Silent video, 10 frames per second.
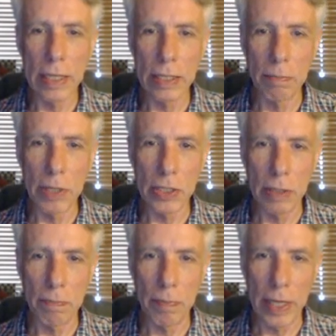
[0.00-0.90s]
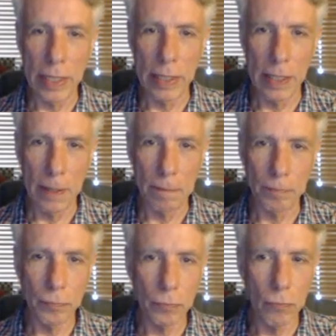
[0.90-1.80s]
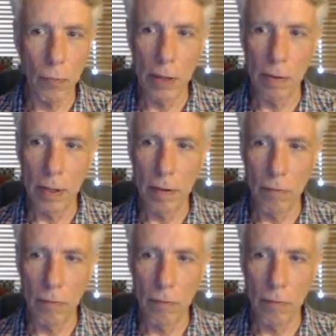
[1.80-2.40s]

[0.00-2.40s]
the bishop. And, uh, well,